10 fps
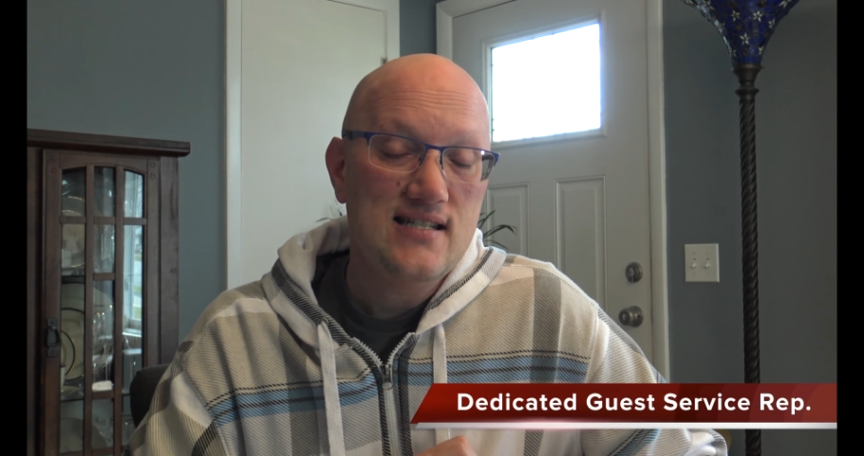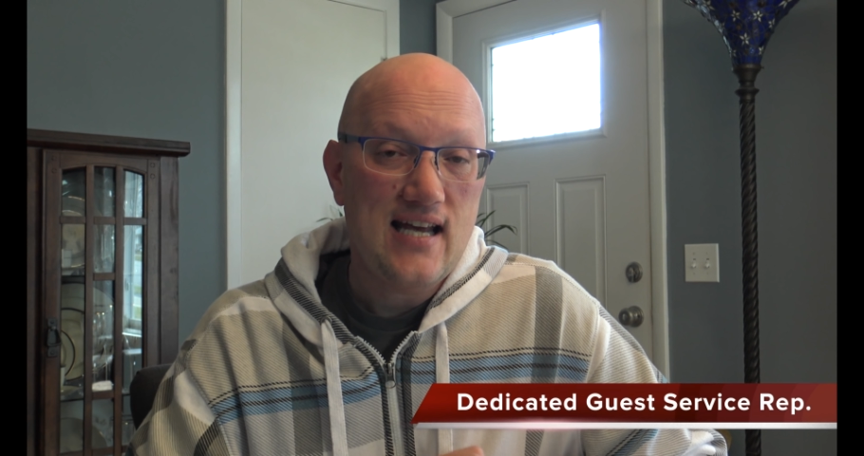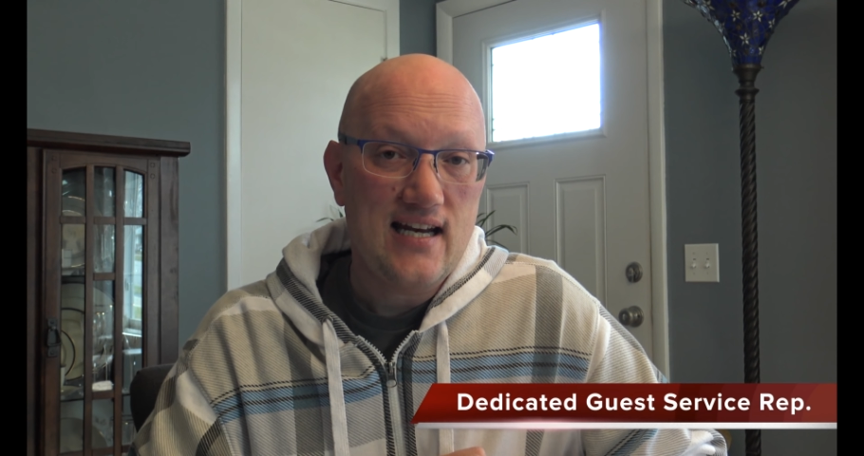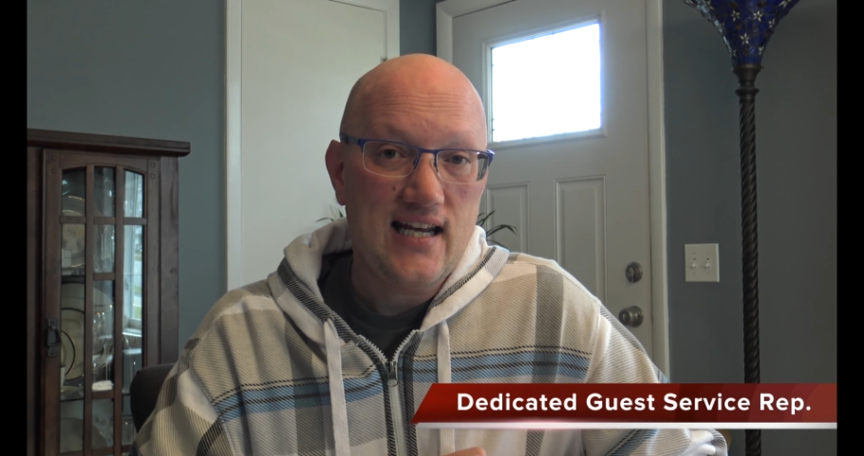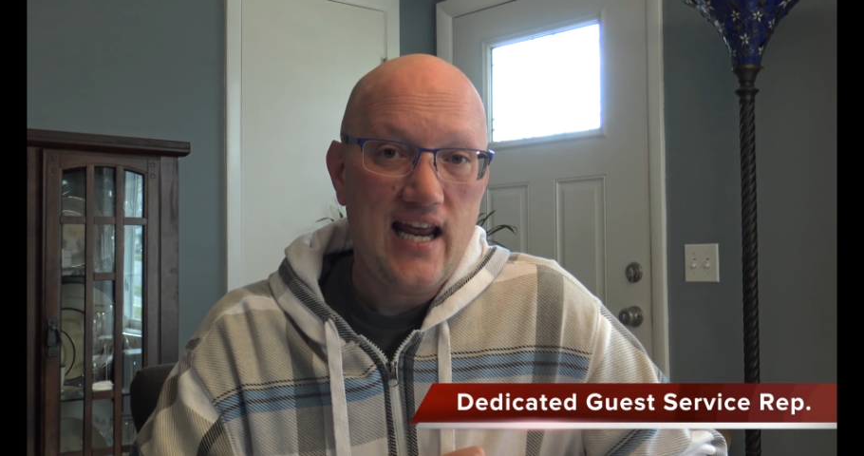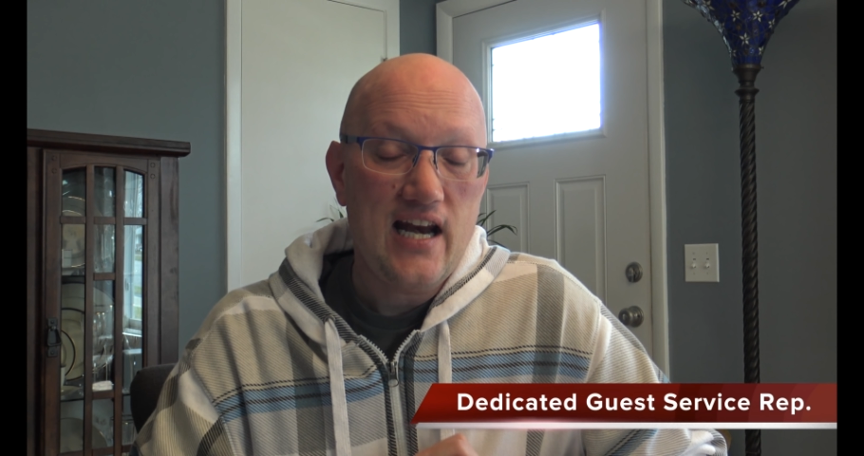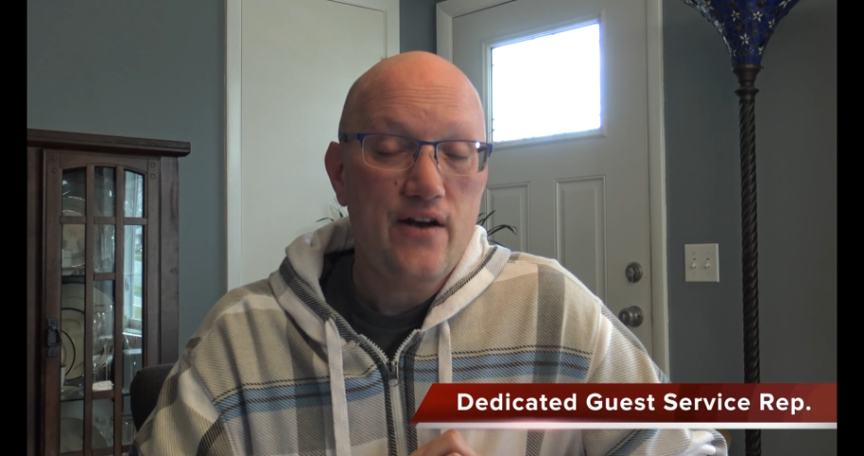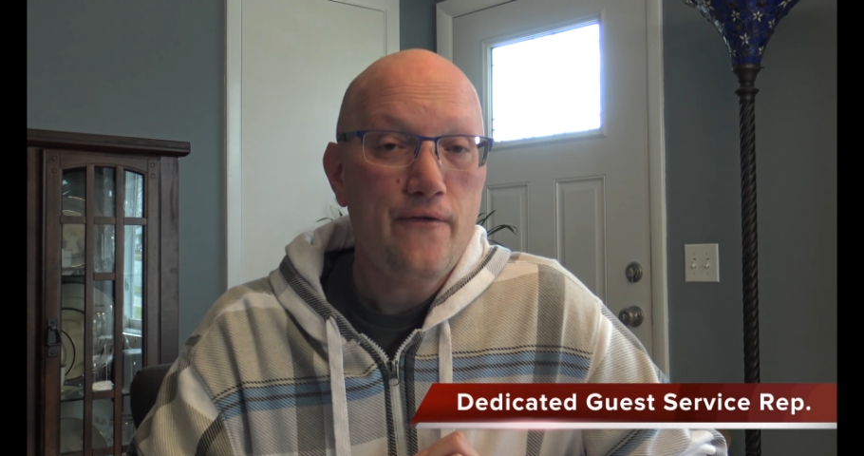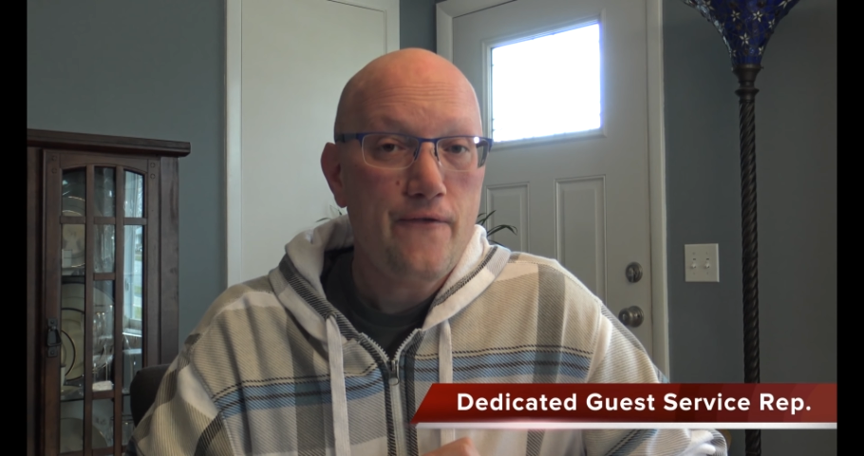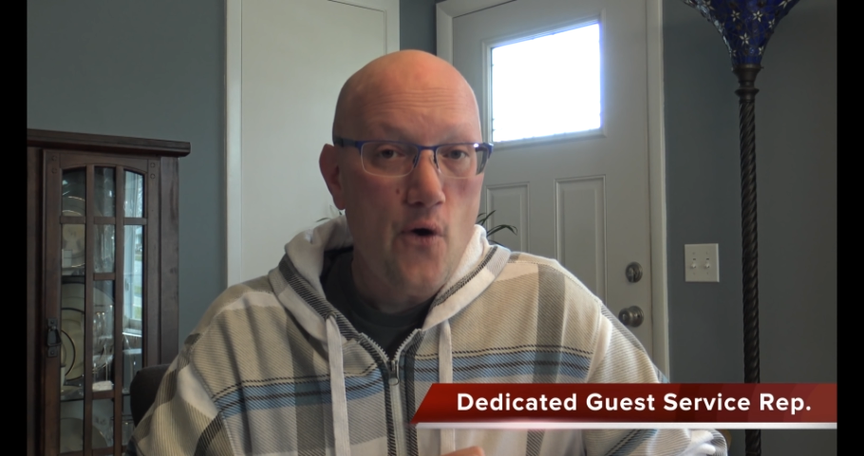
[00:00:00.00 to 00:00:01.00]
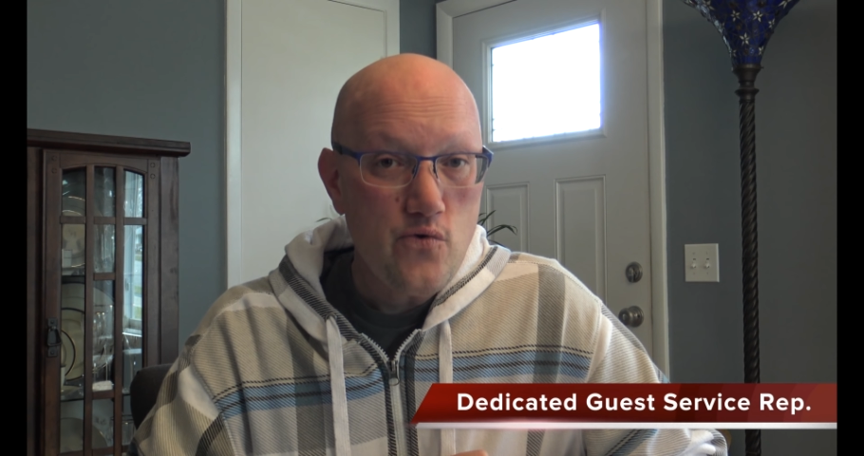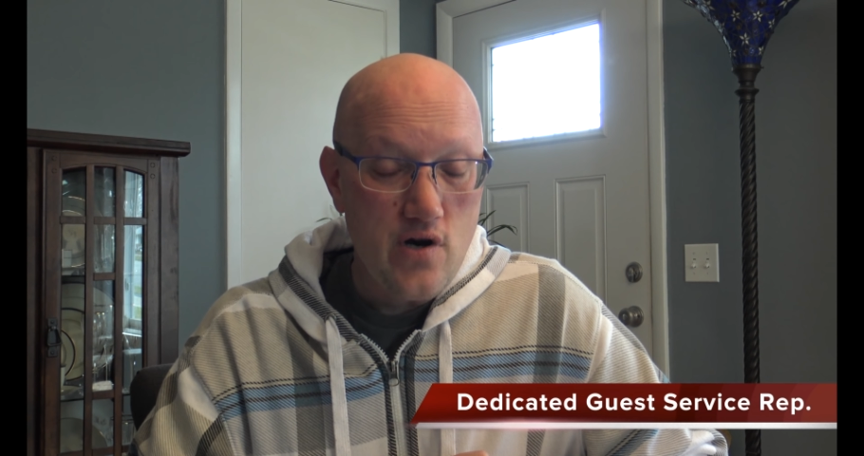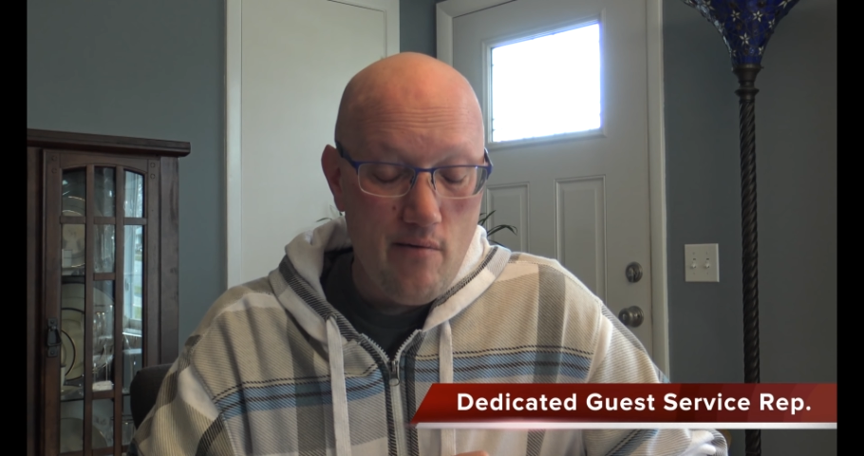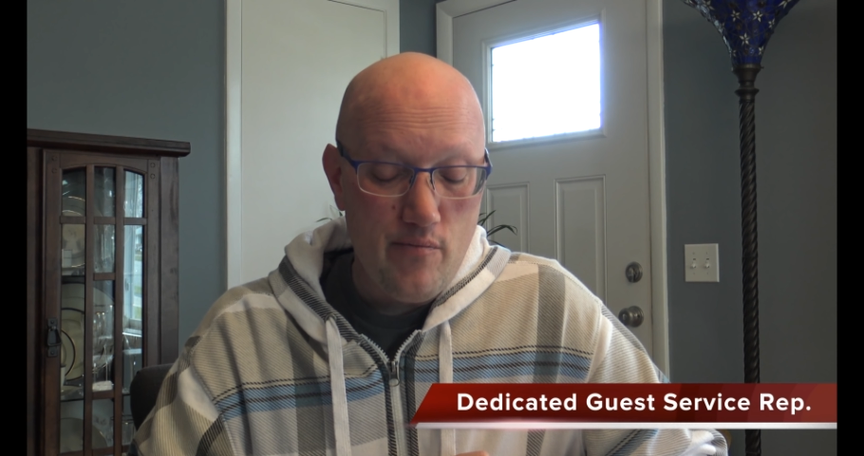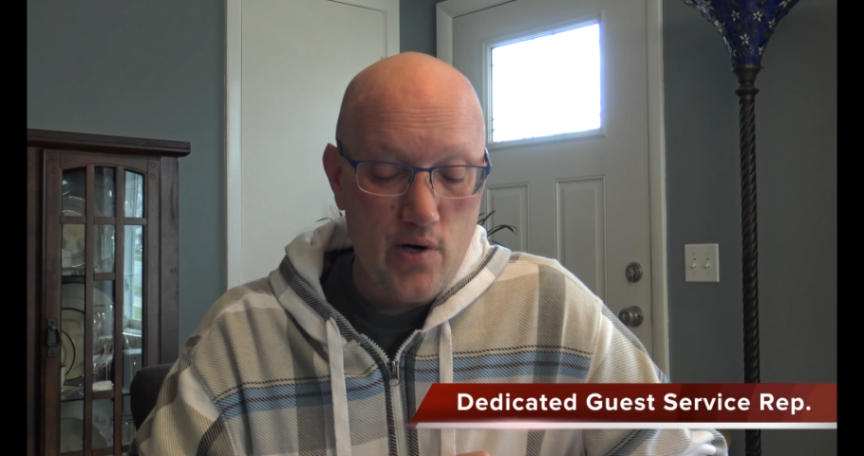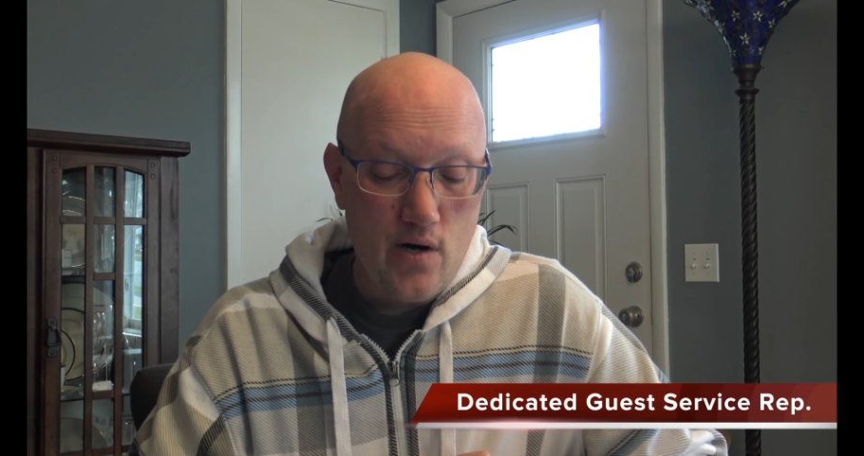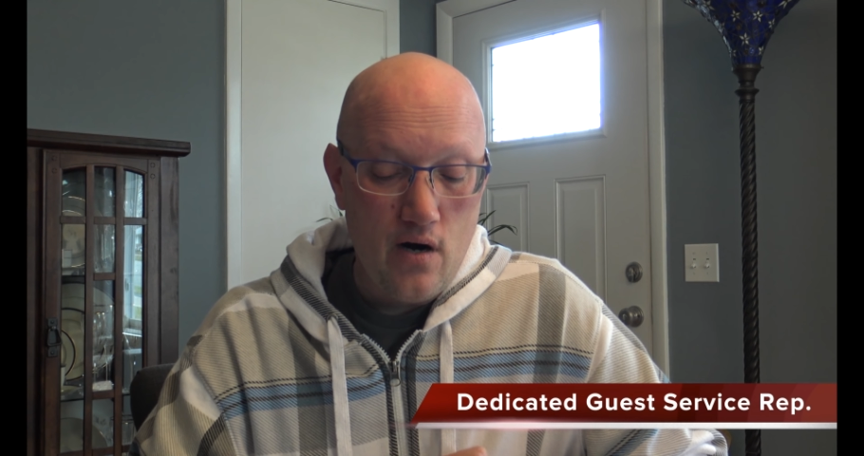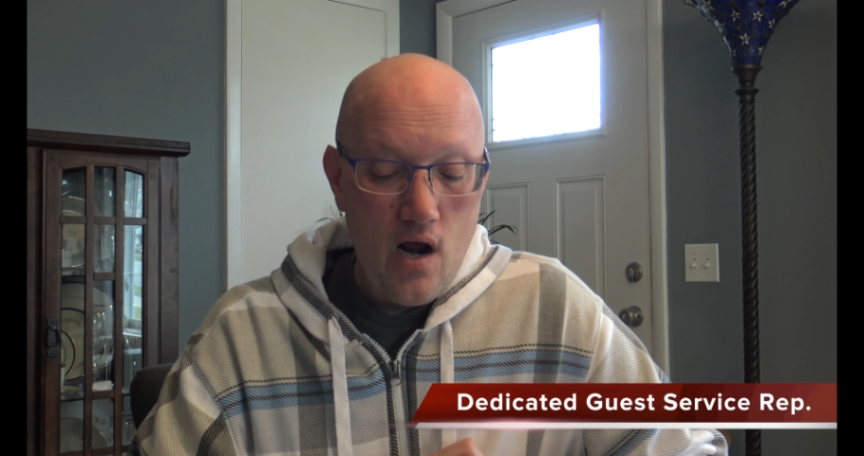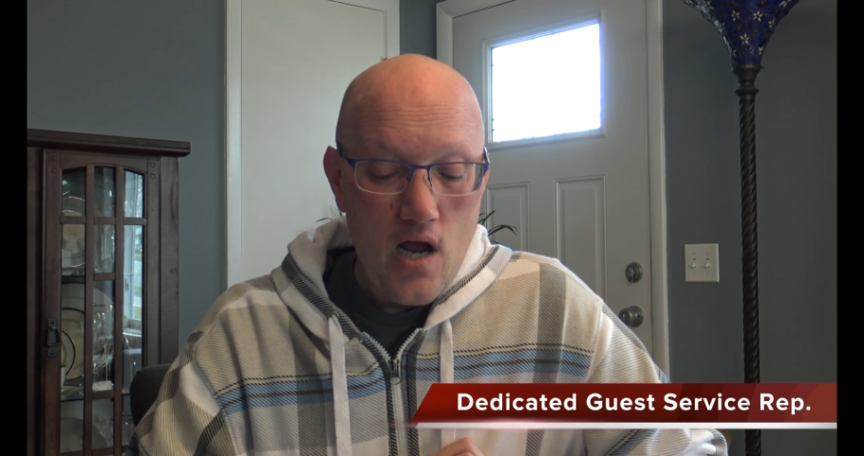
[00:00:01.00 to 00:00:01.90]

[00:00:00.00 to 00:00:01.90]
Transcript: dedicated phone number